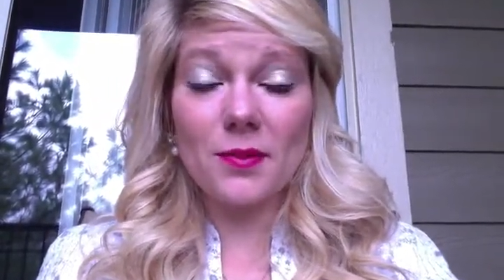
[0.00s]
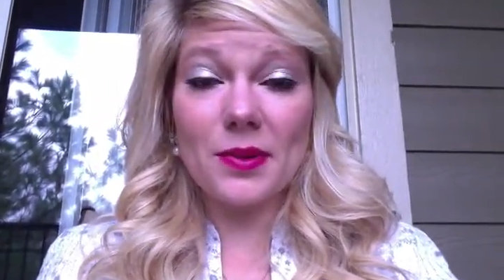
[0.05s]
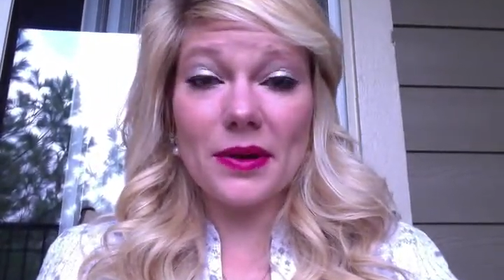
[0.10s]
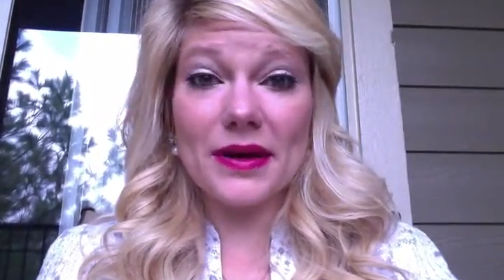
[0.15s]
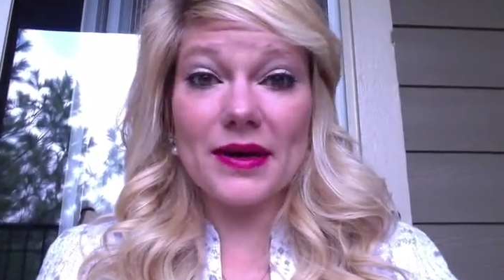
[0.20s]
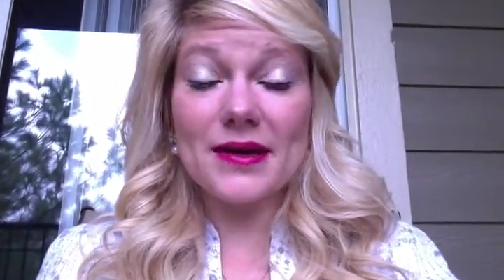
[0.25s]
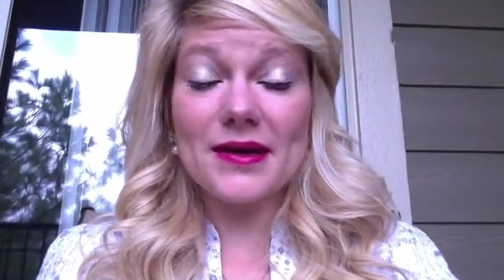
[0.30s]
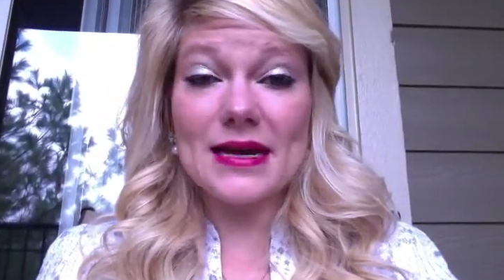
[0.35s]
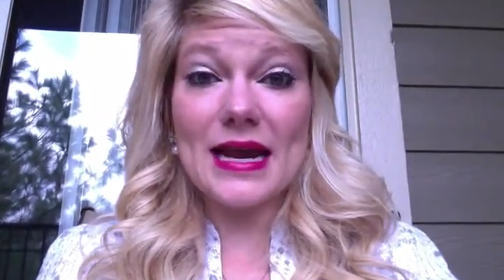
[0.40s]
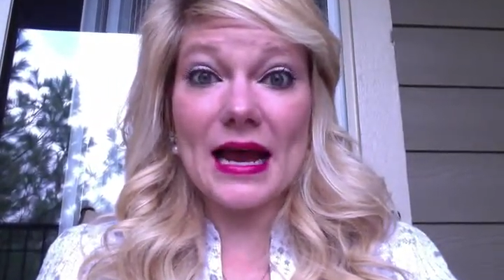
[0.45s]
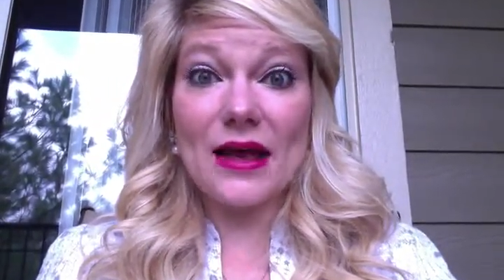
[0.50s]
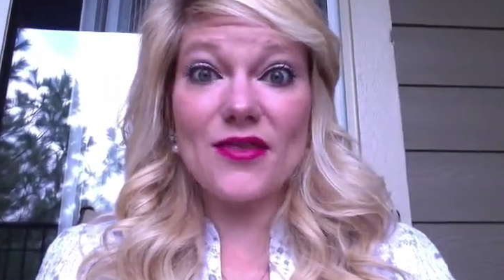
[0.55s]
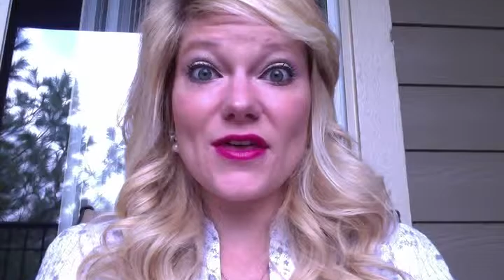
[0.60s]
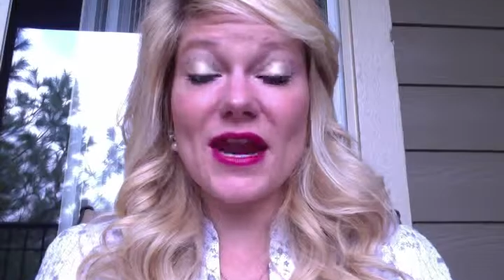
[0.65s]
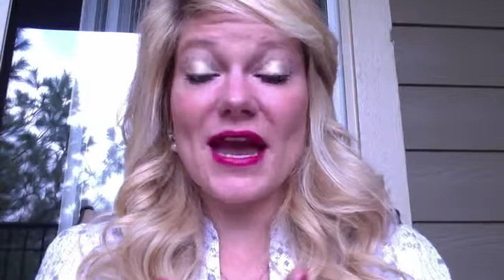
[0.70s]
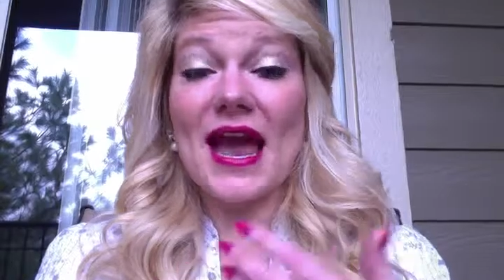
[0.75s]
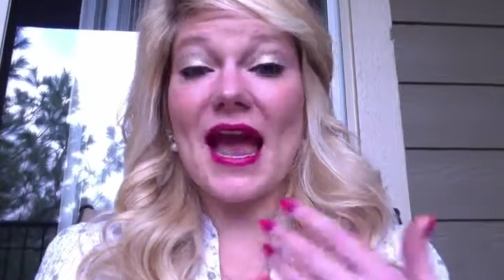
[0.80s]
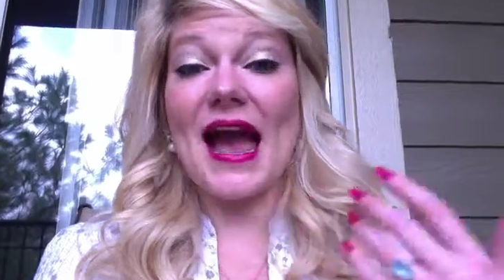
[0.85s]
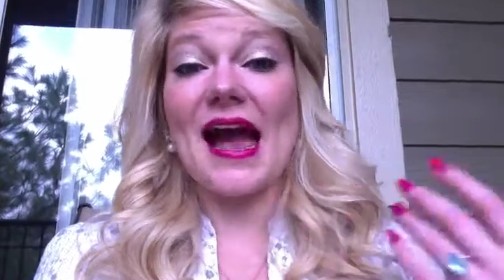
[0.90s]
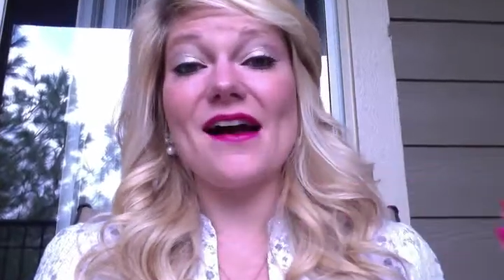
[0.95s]
but now that
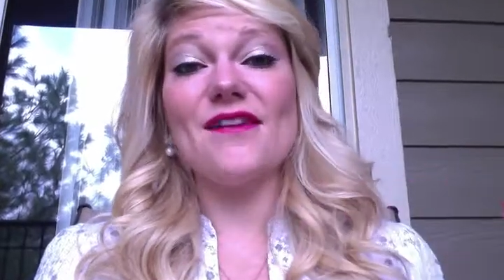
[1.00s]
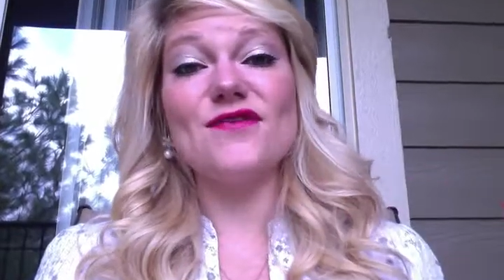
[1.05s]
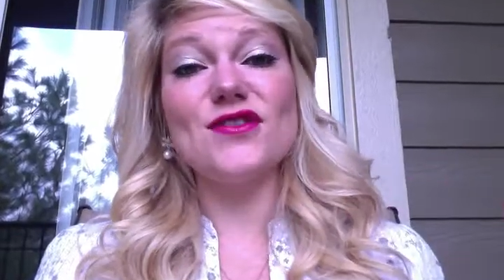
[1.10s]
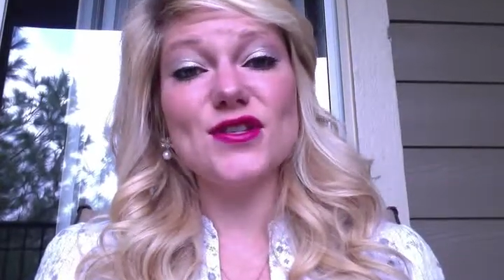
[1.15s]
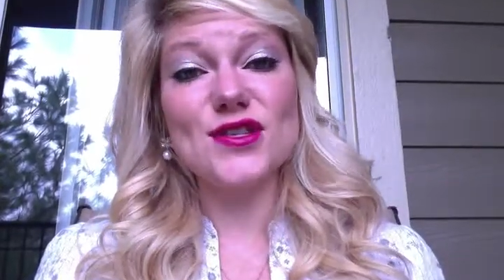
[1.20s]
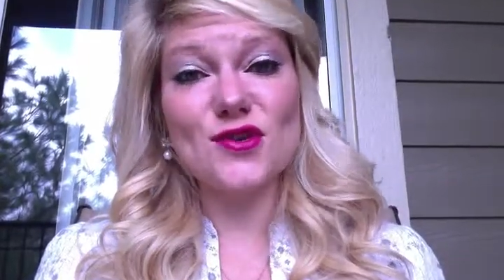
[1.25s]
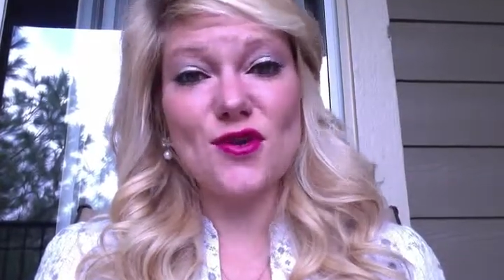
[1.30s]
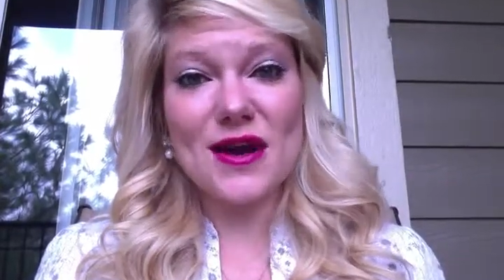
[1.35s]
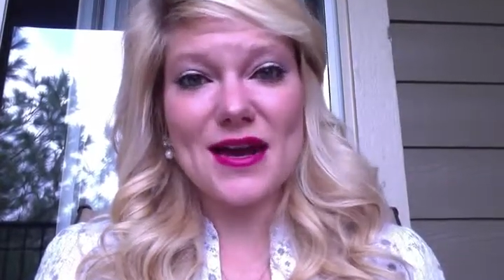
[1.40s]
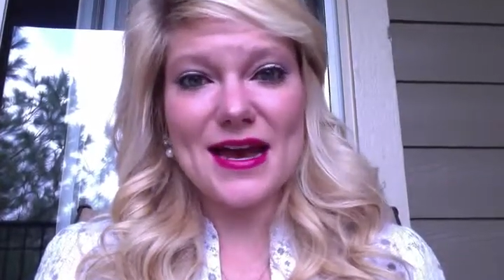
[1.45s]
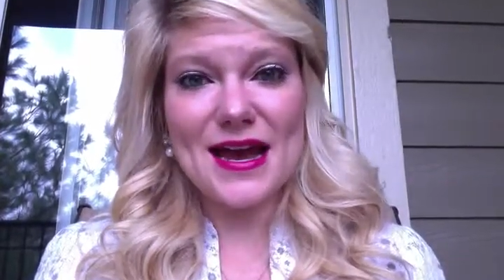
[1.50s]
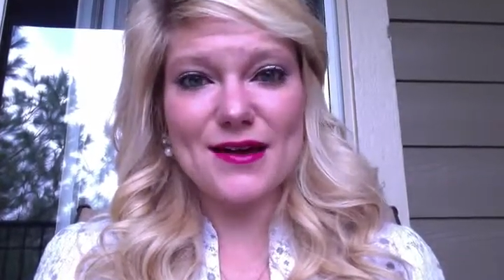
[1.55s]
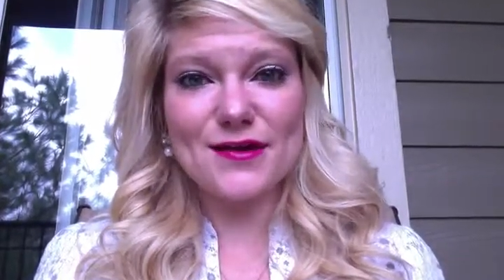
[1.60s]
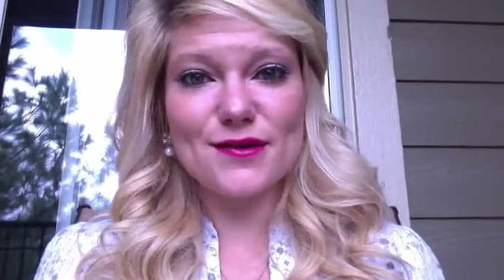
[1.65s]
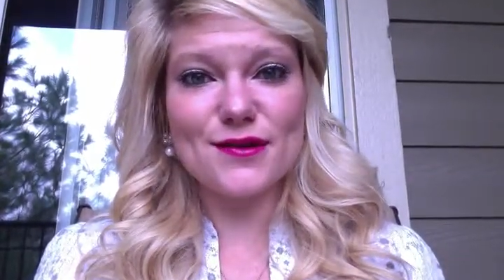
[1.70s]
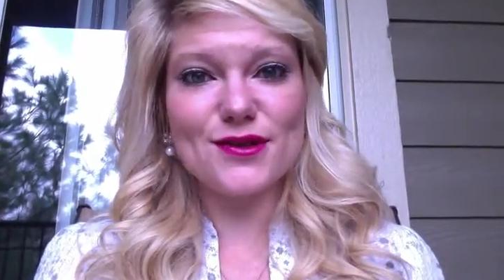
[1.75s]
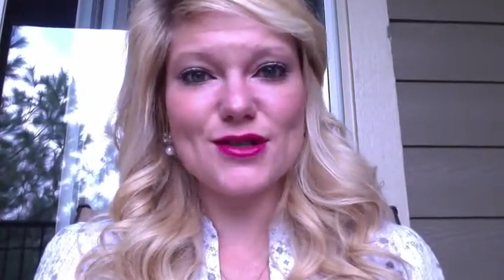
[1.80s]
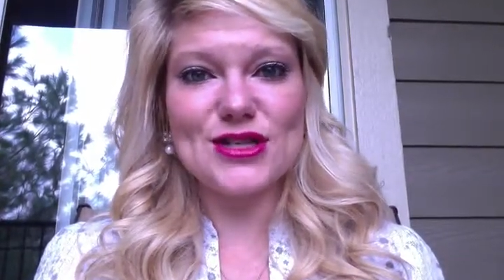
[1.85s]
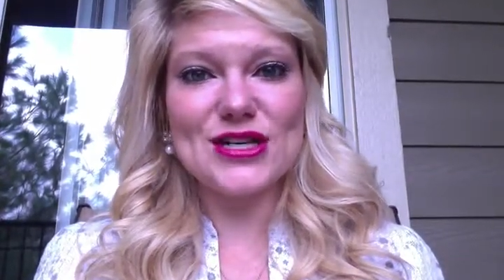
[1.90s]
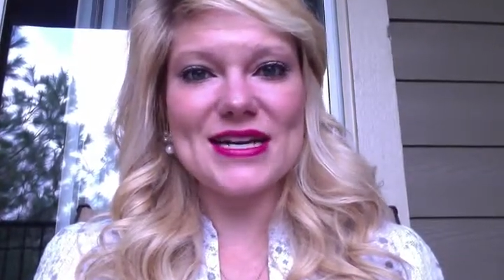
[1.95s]
I have this great
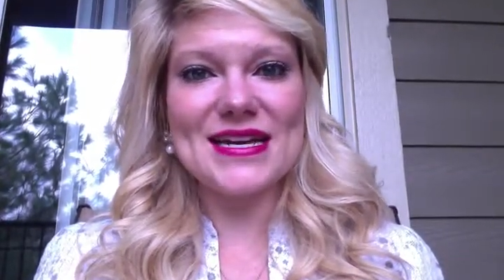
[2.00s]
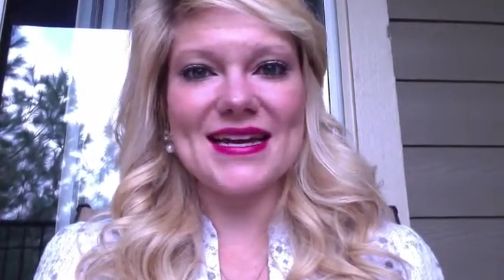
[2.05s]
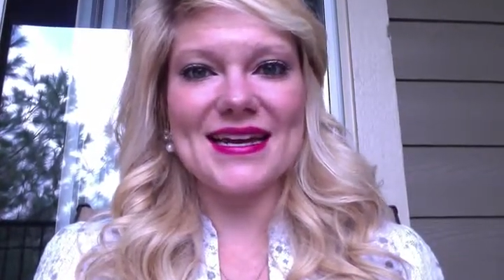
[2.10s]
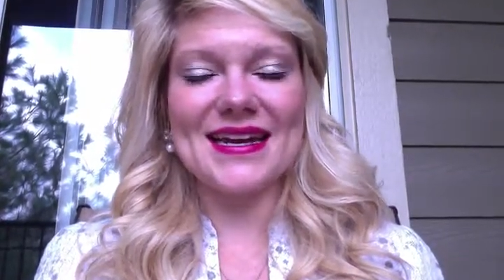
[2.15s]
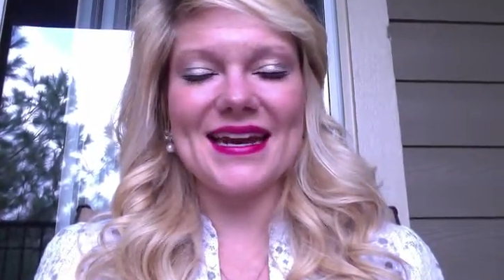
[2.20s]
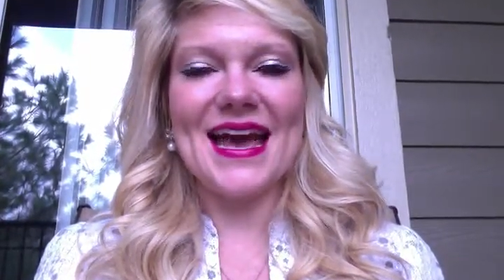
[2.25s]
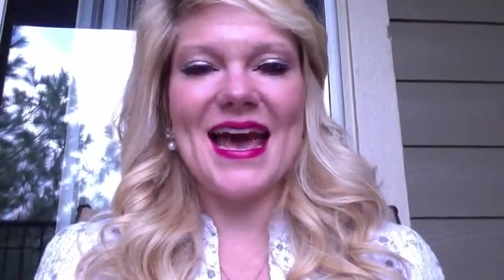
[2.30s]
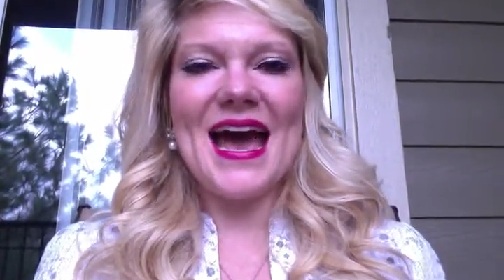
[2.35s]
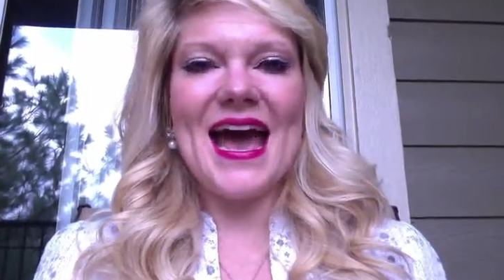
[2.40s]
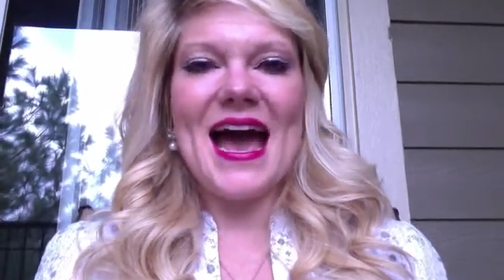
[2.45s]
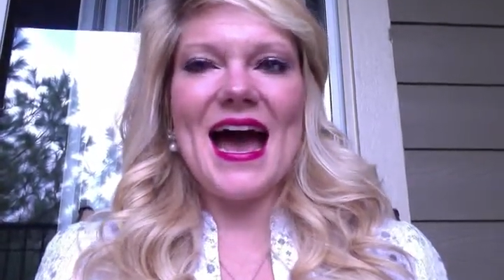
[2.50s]
energy and